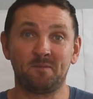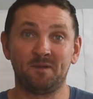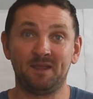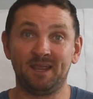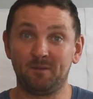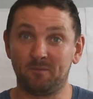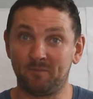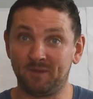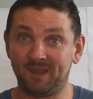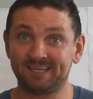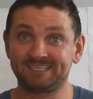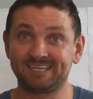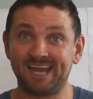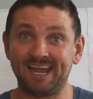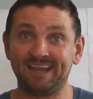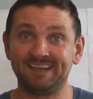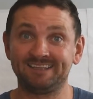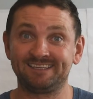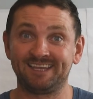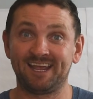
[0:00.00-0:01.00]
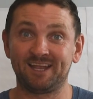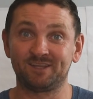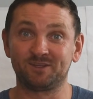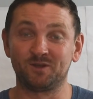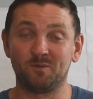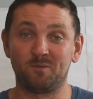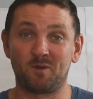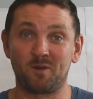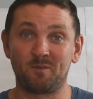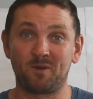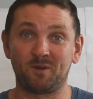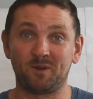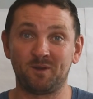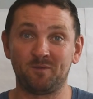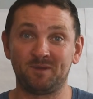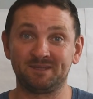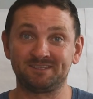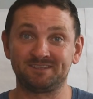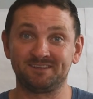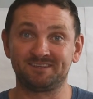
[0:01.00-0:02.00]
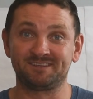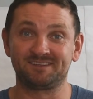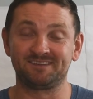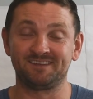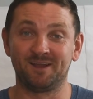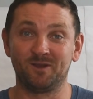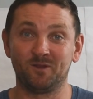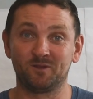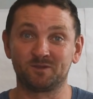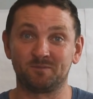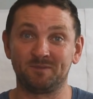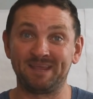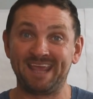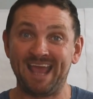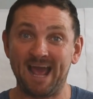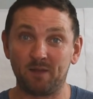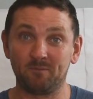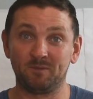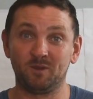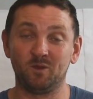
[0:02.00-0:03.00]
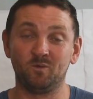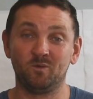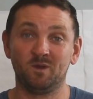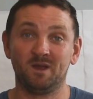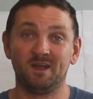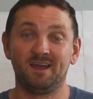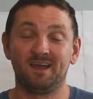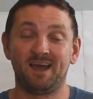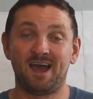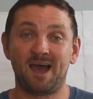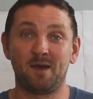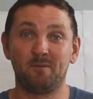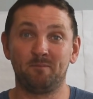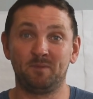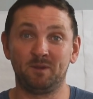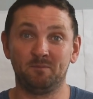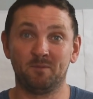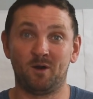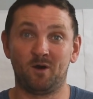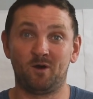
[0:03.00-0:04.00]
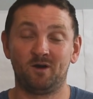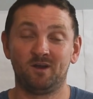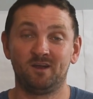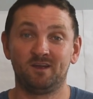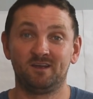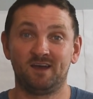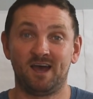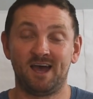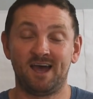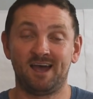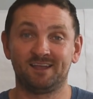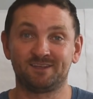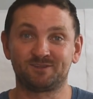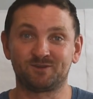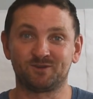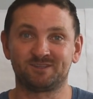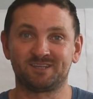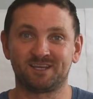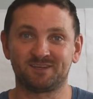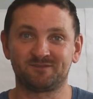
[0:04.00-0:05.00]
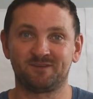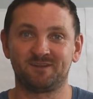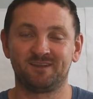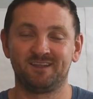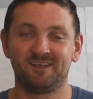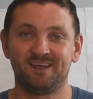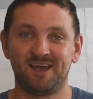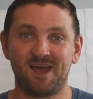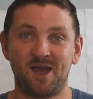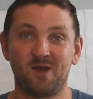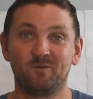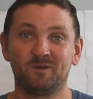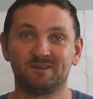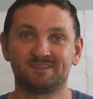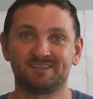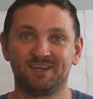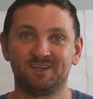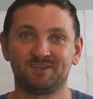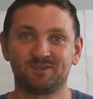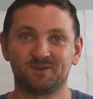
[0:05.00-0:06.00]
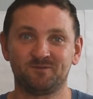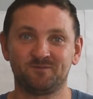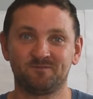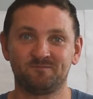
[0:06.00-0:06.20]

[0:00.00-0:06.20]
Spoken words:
It'll be exciting to get to know more about your business and ultimately help you be more successful. We'll see you soon.